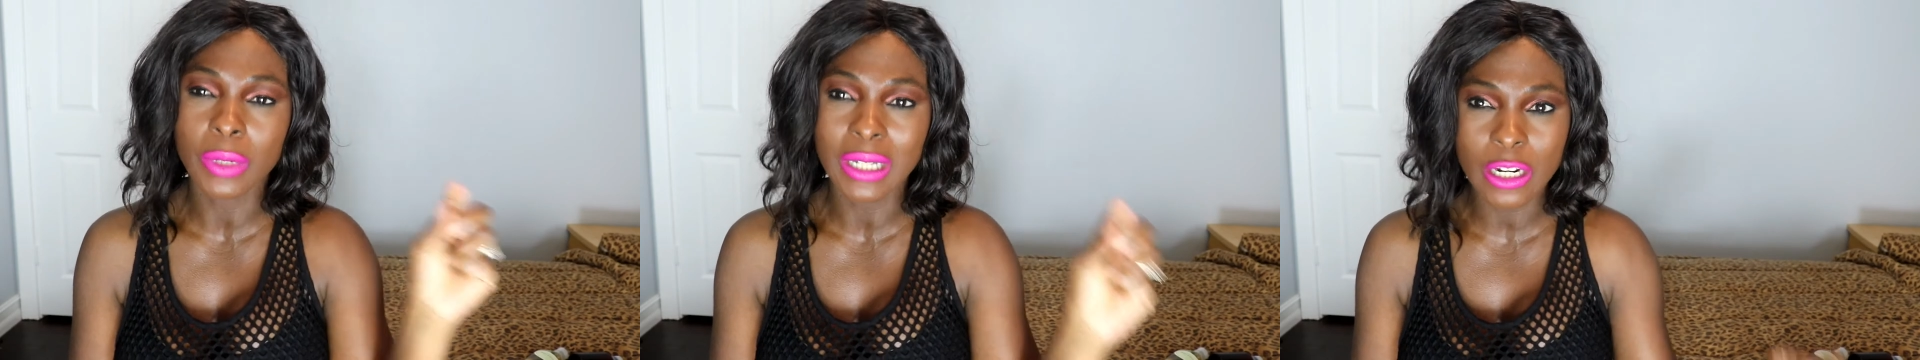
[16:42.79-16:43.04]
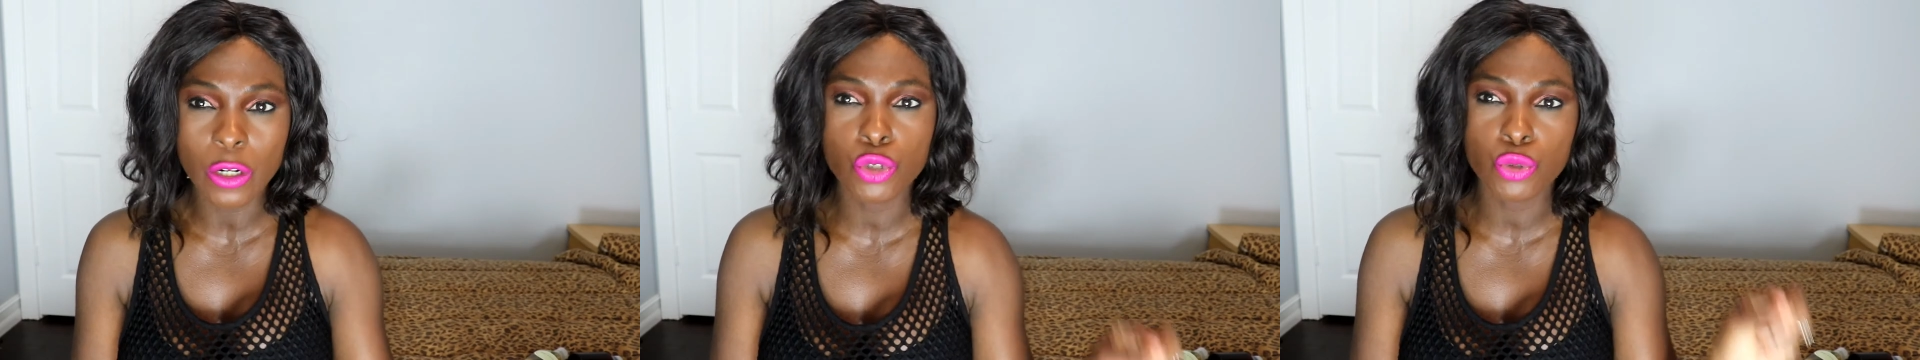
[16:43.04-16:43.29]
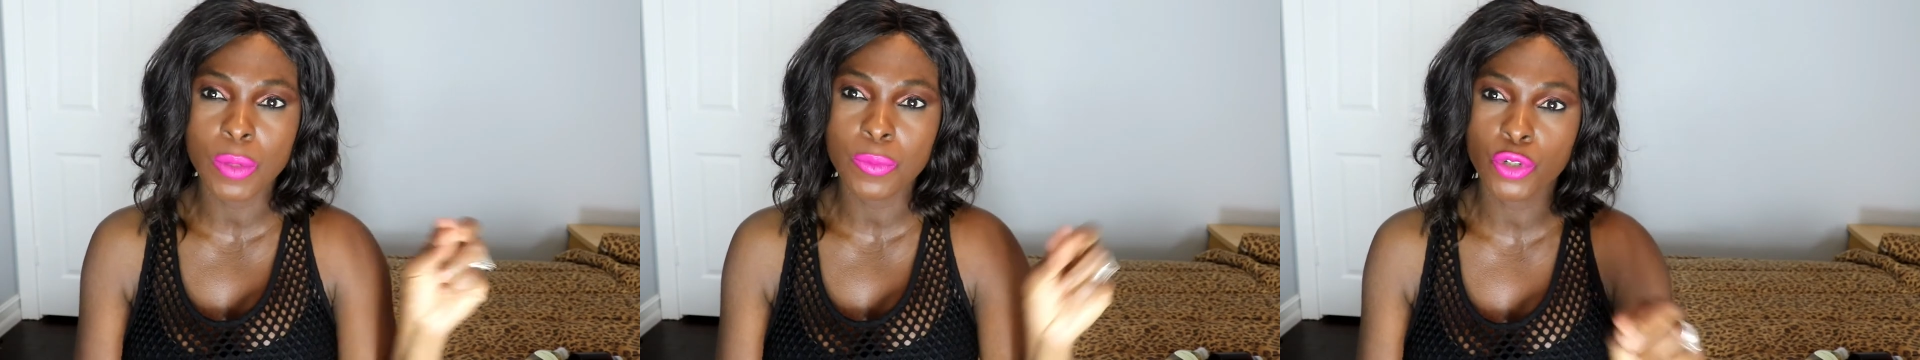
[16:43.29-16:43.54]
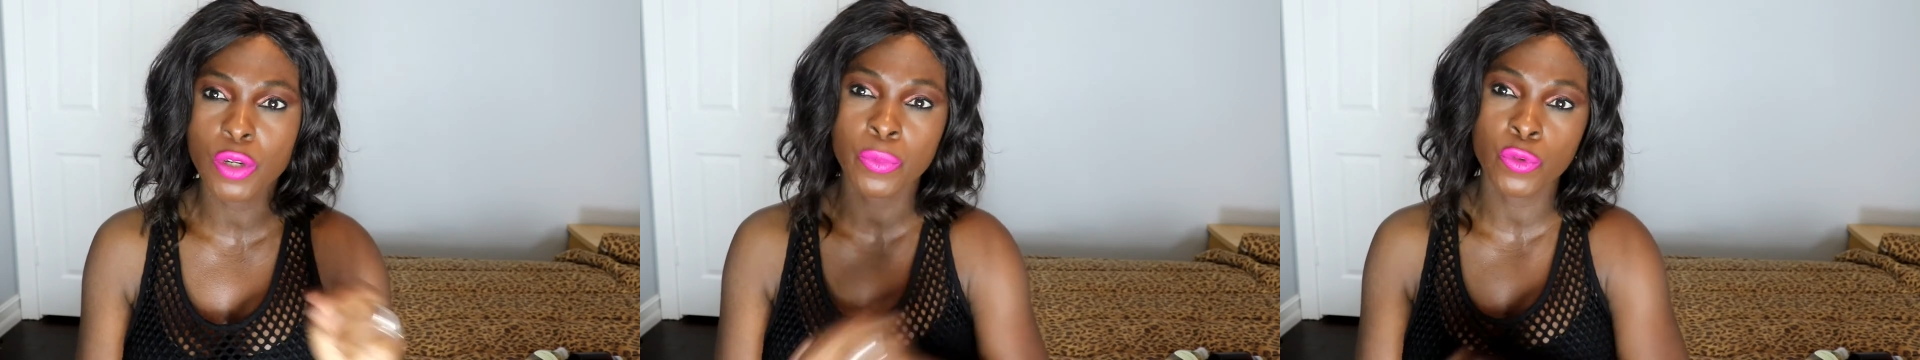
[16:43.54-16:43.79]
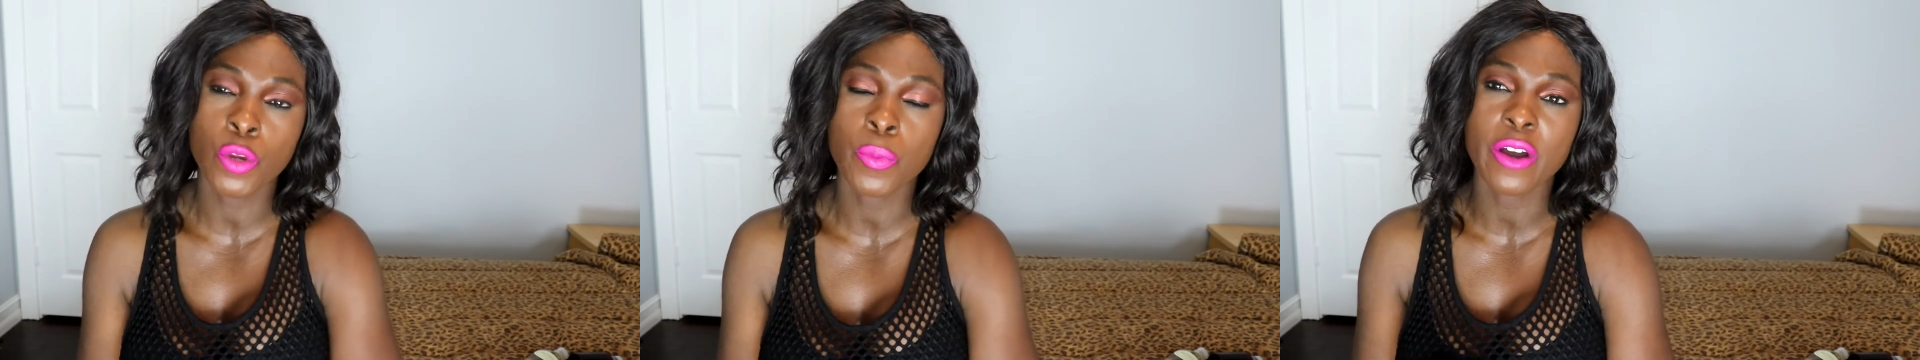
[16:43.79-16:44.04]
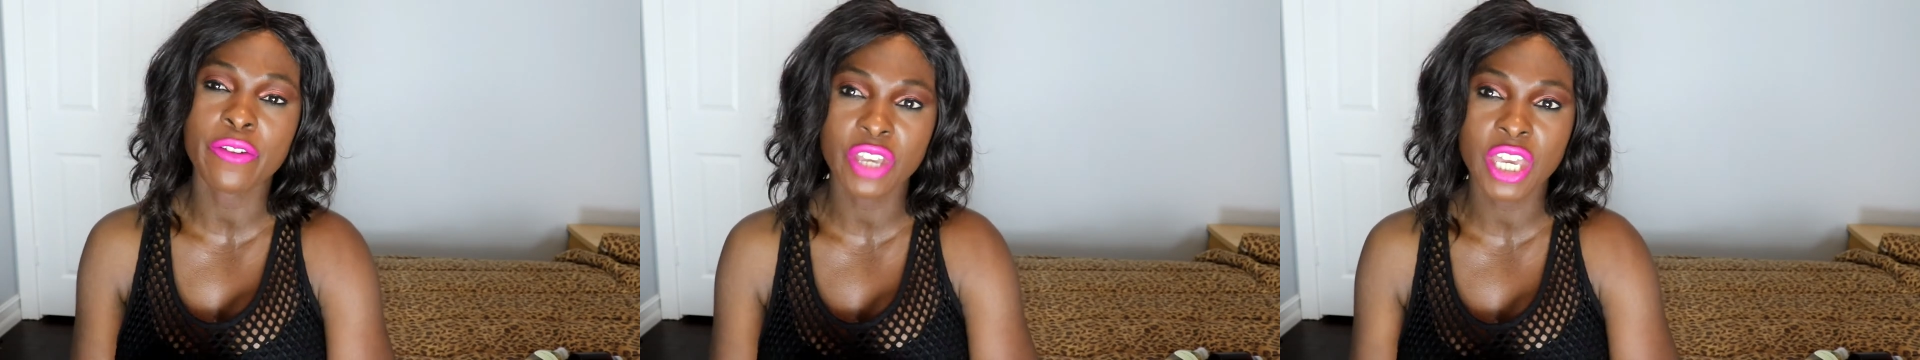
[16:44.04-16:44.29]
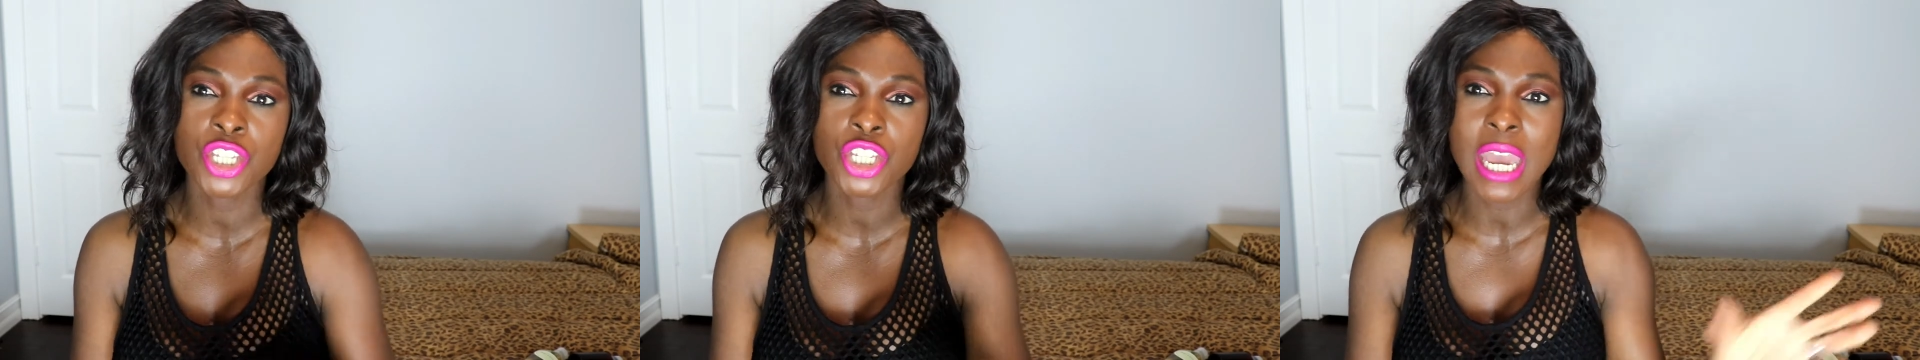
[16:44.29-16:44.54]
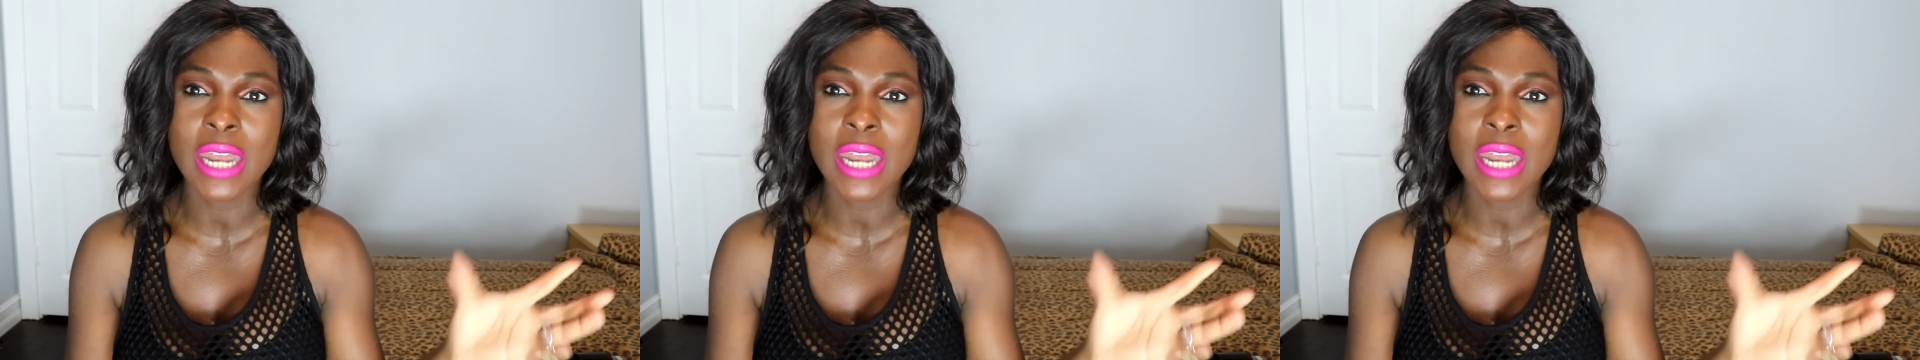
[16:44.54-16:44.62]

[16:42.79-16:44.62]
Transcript: little drip drip drip of each,